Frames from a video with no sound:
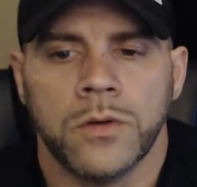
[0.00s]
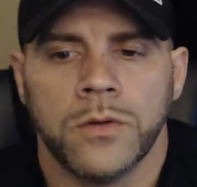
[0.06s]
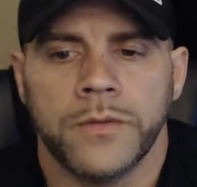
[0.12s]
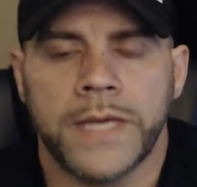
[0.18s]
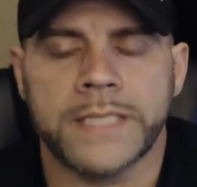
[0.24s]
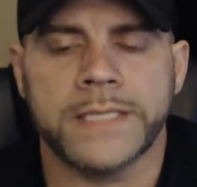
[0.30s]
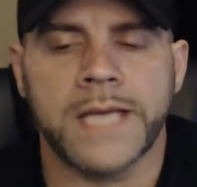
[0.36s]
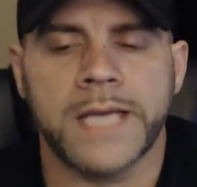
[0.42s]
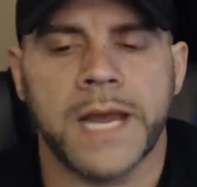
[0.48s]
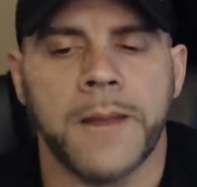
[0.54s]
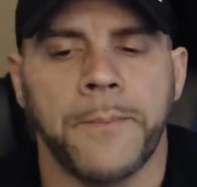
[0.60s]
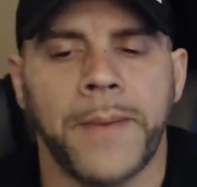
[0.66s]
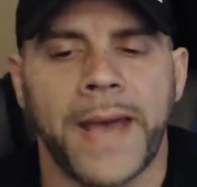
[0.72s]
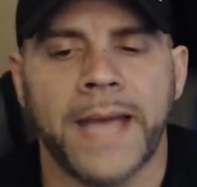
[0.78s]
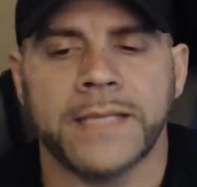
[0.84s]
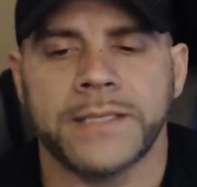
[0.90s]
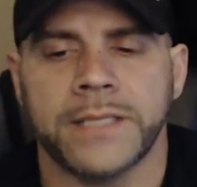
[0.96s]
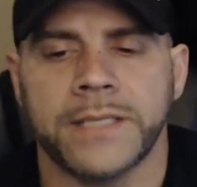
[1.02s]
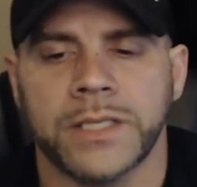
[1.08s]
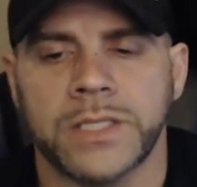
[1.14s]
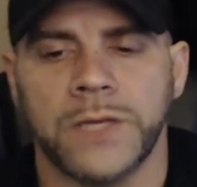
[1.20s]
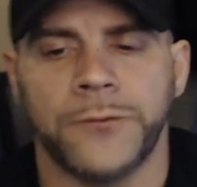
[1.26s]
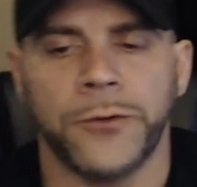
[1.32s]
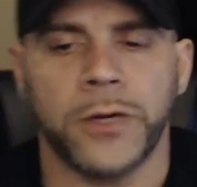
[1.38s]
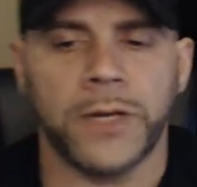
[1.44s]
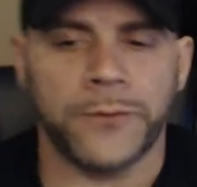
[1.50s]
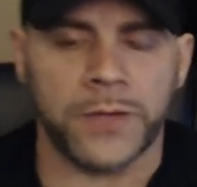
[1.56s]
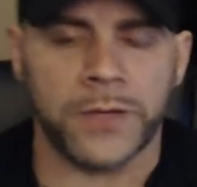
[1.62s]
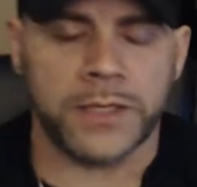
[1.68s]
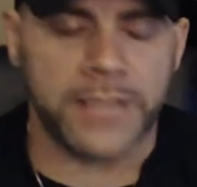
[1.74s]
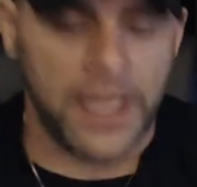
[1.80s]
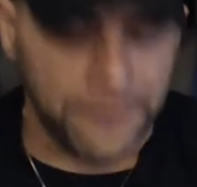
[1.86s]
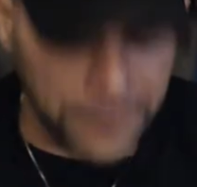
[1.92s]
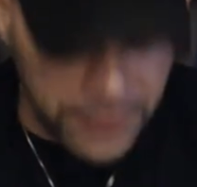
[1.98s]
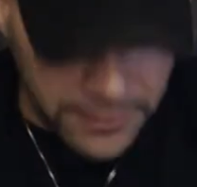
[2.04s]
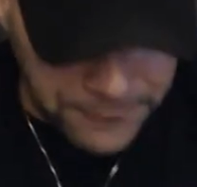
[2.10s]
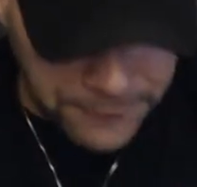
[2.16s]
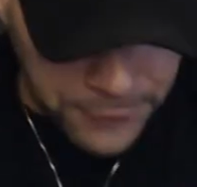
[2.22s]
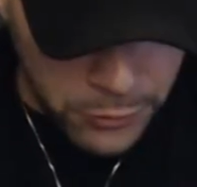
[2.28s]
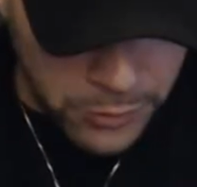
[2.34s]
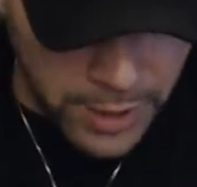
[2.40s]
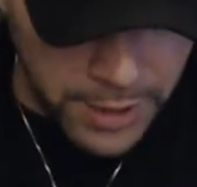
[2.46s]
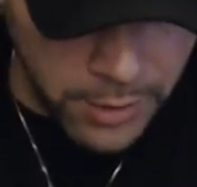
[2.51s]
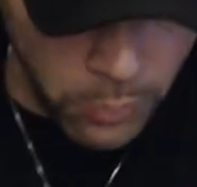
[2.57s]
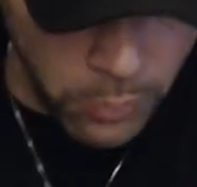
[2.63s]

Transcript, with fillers: That's not a bad 60 foot. If, definitely, if you cut a